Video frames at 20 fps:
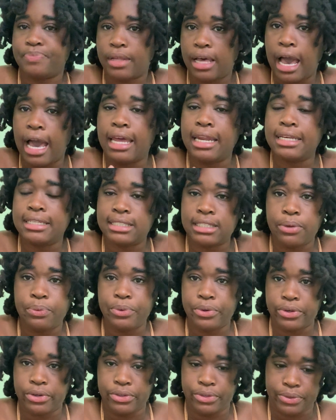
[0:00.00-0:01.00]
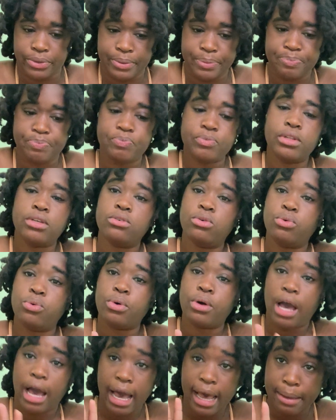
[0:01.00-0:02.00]
I didn't say we're going to do it.
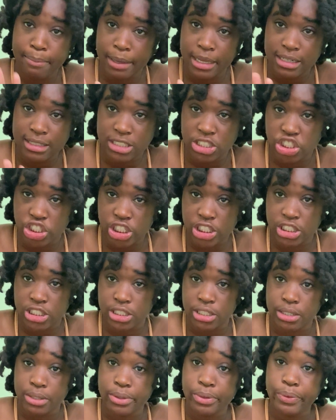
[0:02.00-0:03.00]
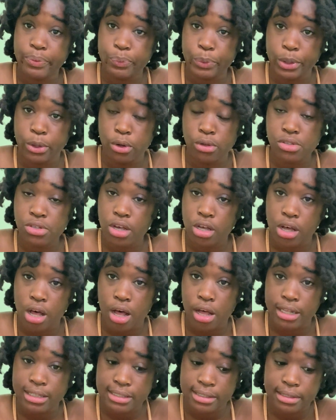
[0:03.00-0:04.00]
I made a suggestion. We go to a
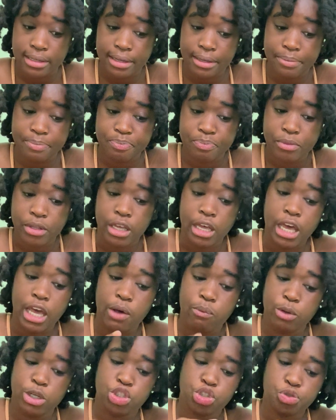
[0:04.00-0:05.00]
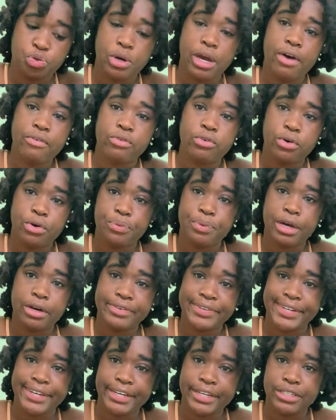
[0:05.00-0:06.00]
continent and we travel
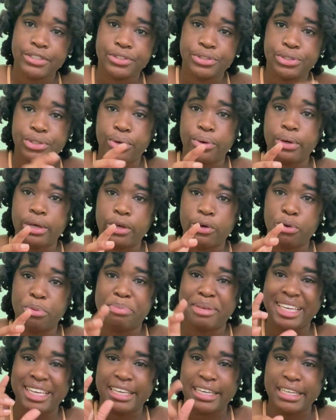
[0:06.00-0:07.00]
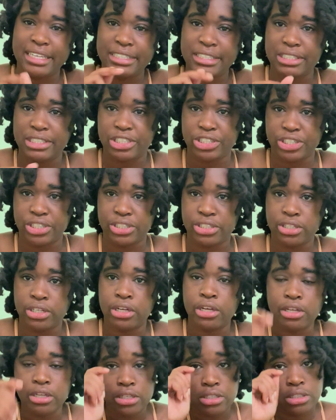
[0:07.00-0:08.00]
around there, so it will be easier
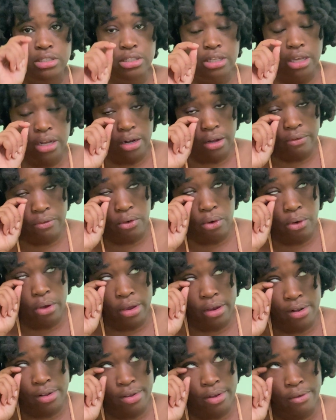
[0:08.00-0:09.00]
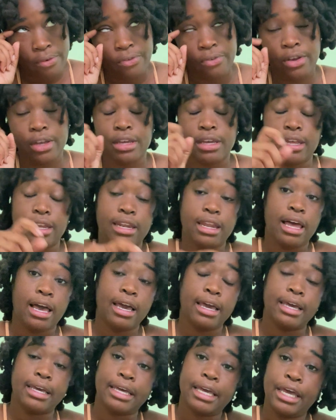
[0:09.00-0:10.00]
instead of going to freaking
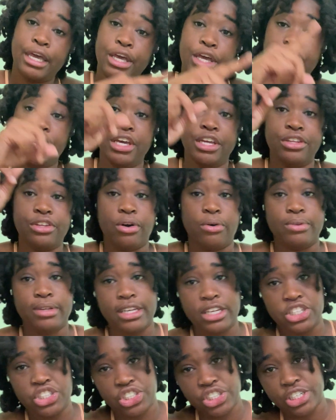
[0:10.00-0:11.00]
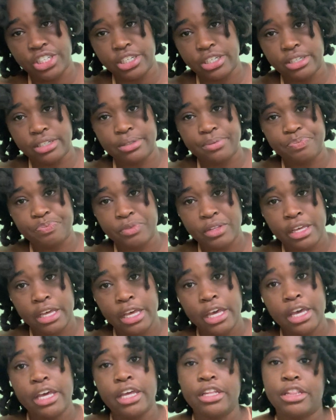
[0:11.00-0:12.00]
like Indonesia,
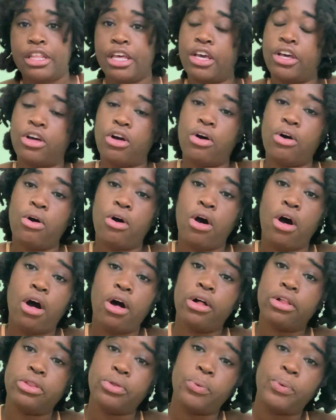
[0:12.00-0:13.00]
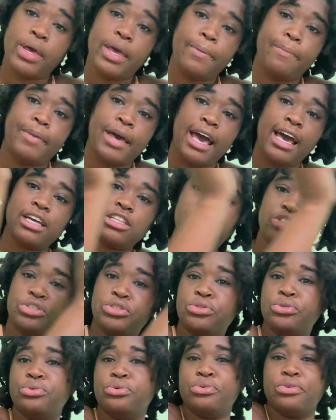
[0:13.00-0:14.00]
then go all the way back
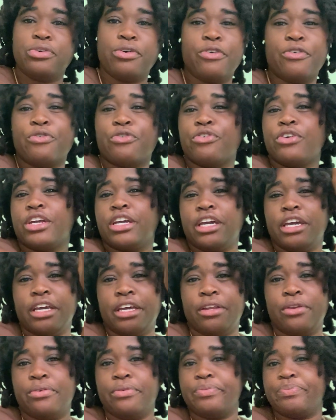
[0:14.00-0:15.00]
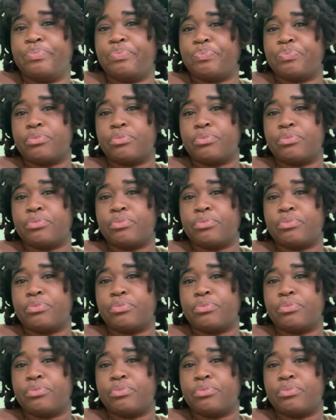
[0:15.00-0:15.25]
to freaking